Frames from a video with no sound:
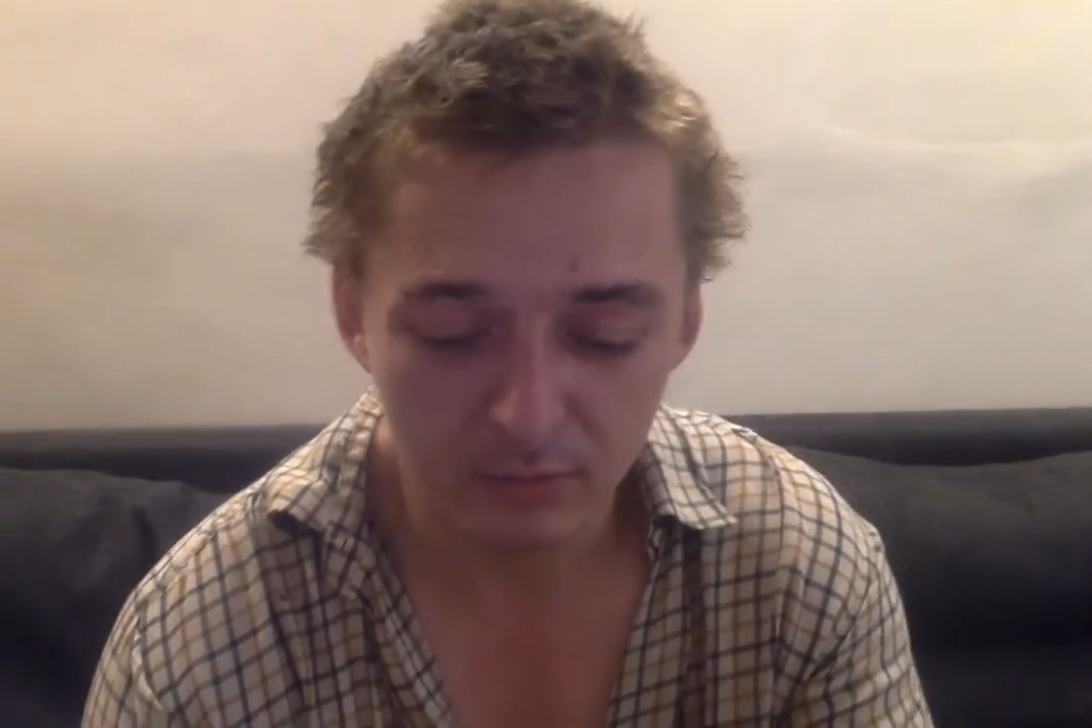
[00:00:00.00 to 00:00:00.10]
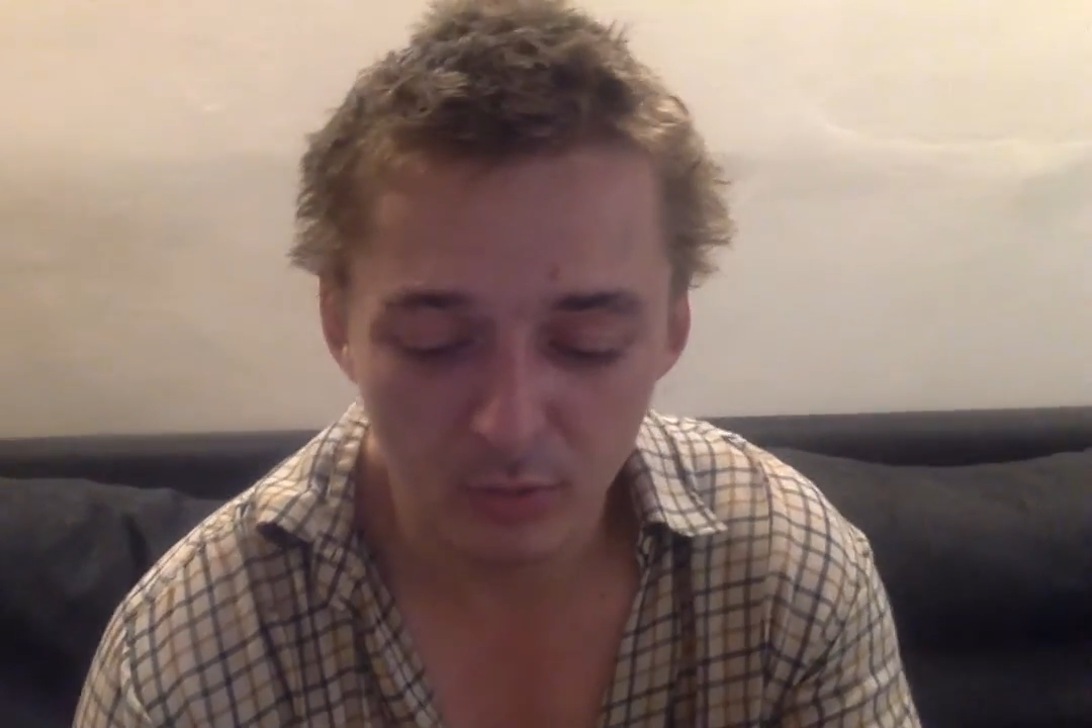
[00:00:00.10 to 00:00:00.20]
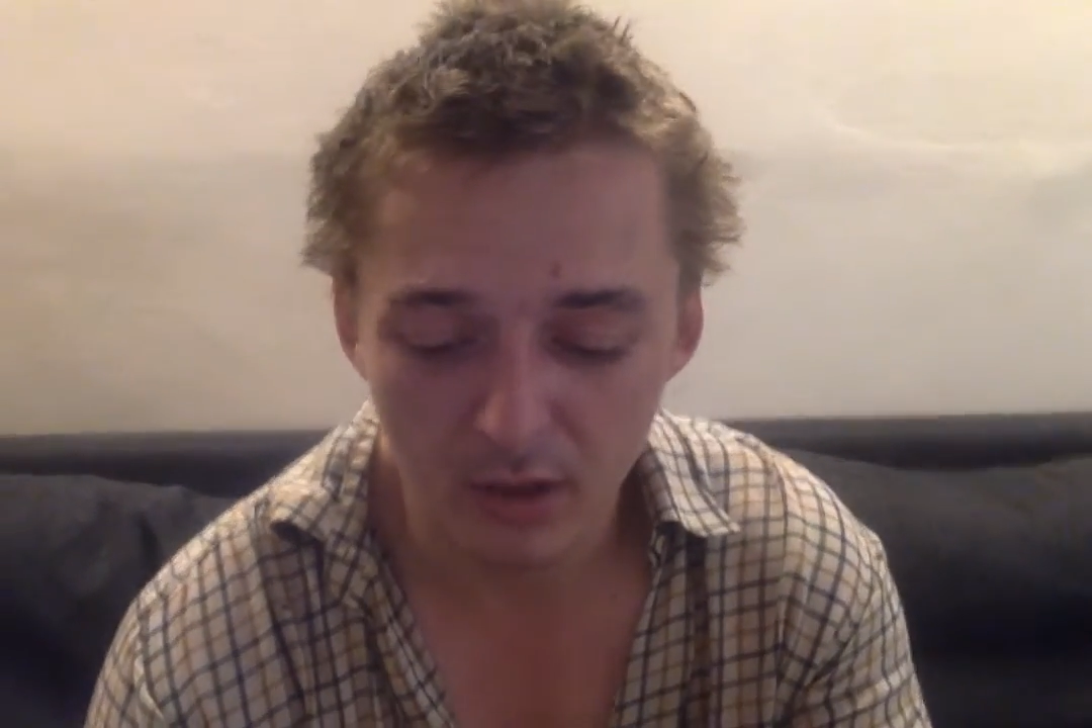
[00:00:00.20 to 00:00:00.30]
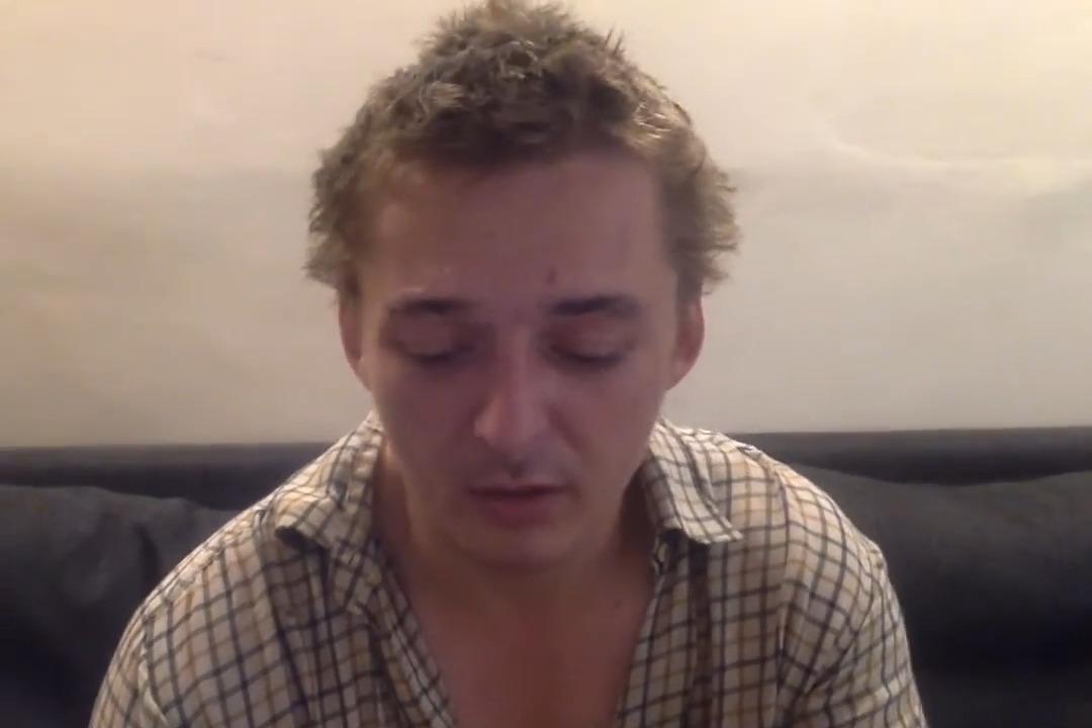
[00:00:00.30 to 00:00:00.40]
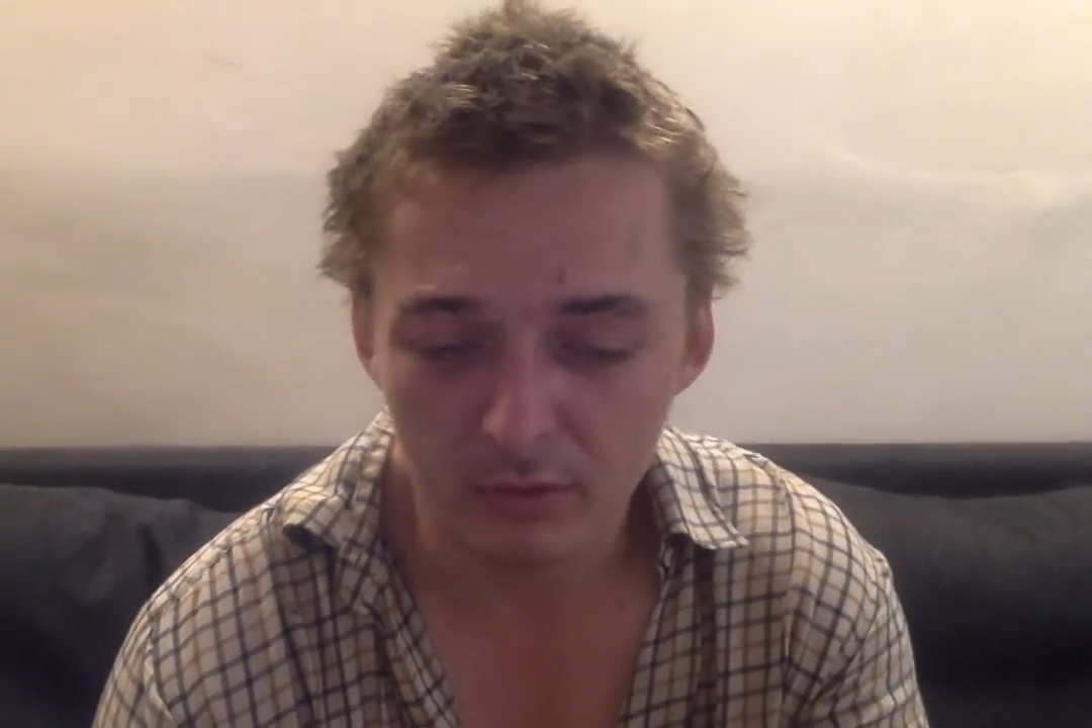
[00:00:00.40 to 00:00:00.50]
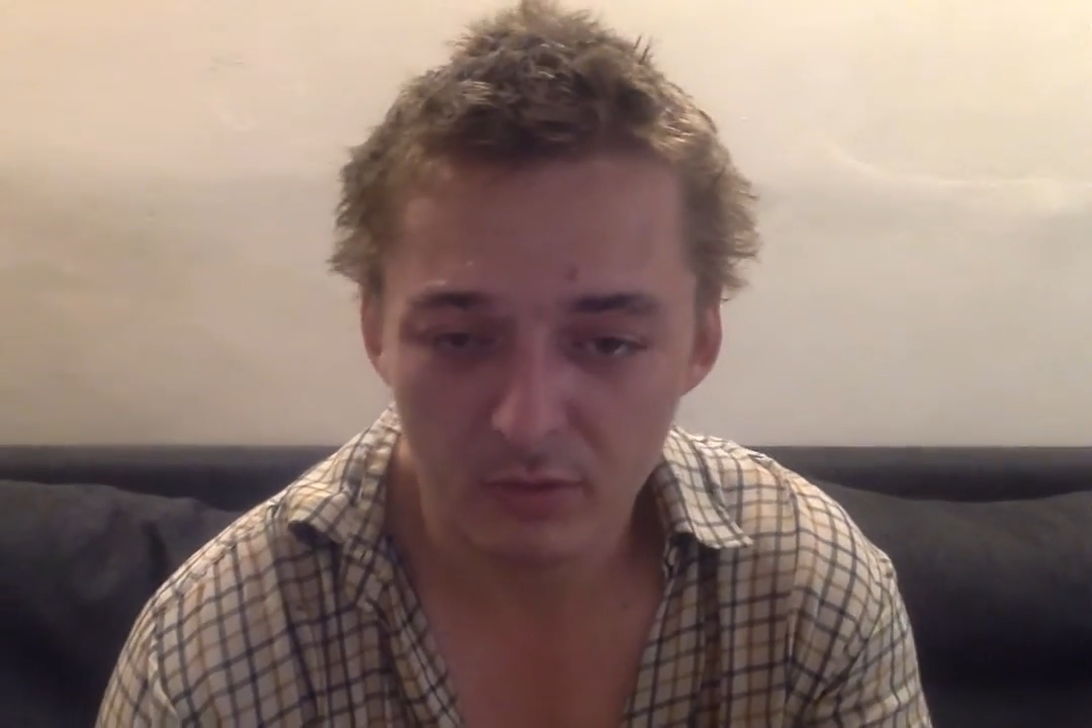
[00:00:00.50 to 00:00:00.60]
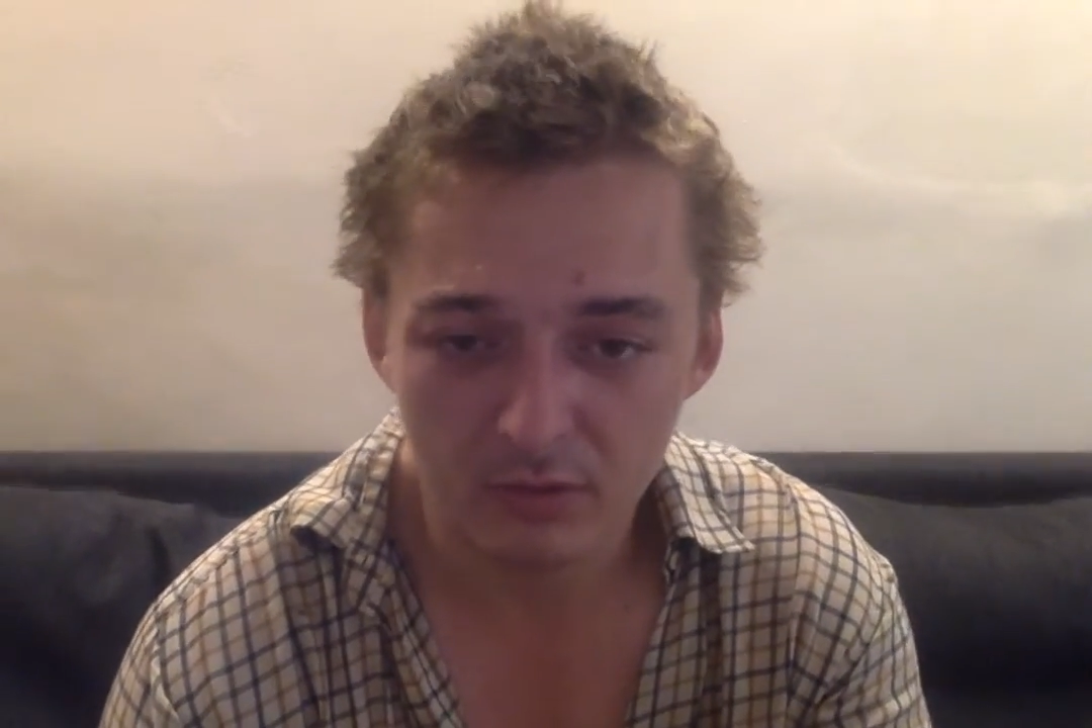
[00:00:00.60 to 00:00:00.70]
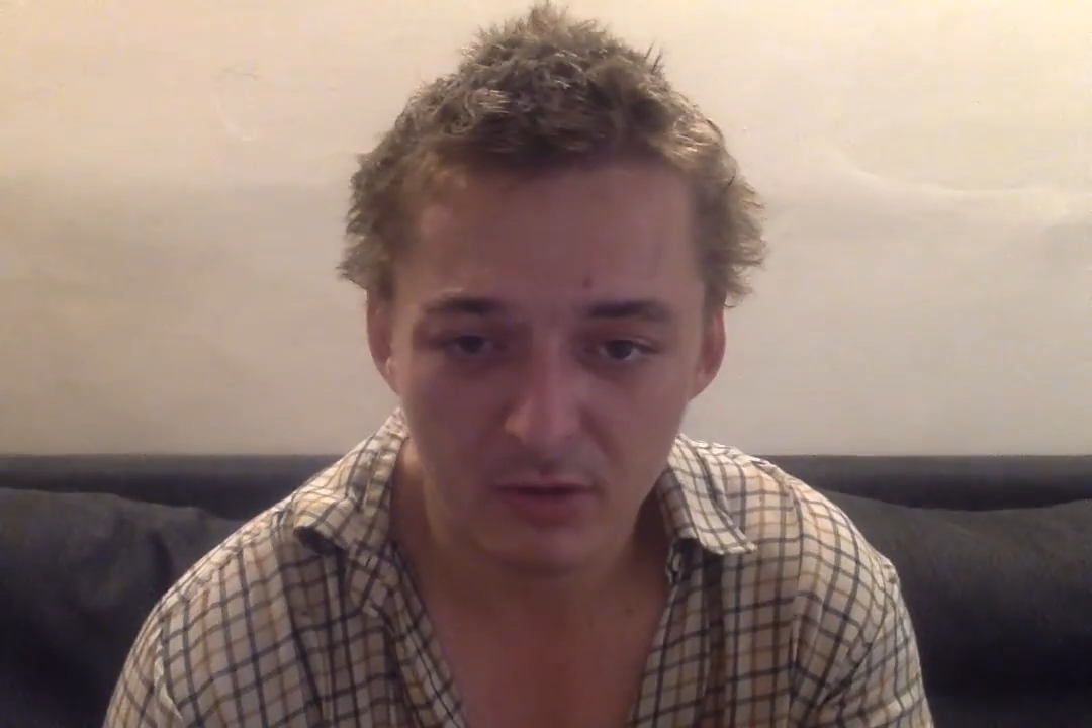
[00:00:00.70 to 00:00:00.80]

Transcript: well,